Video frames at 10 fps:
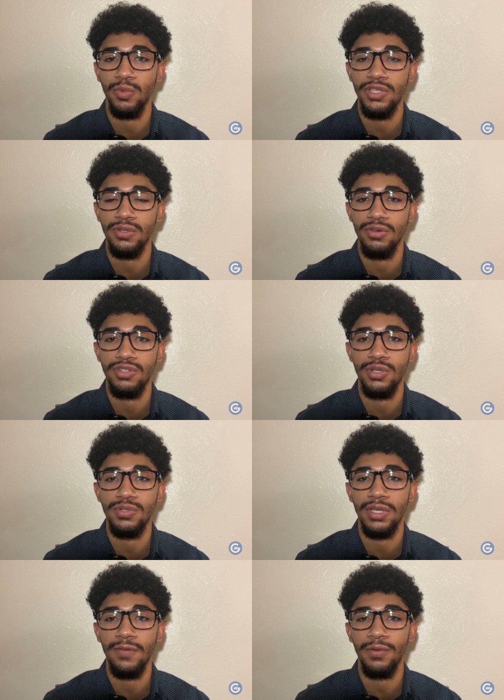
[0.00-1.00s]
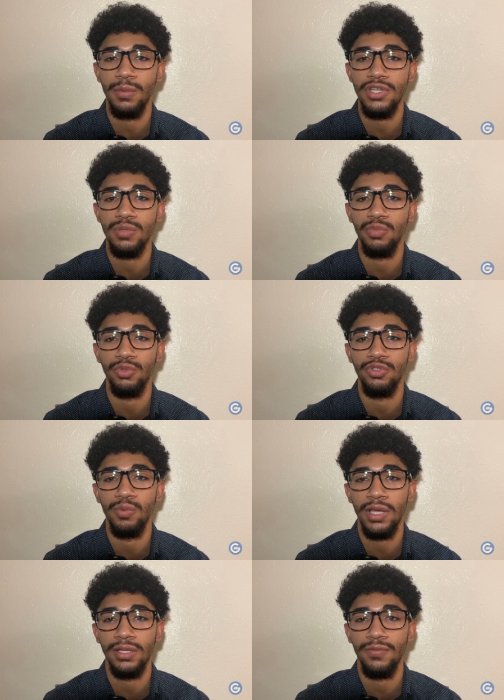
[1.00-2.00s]
research using information pulled
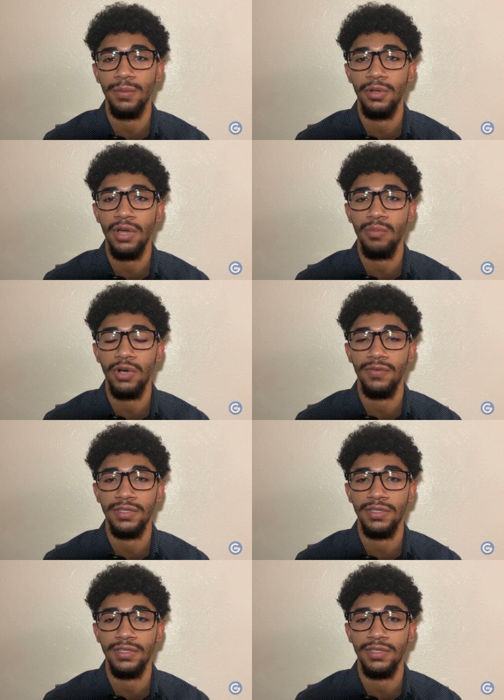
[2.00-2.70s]
directly from their nonprofit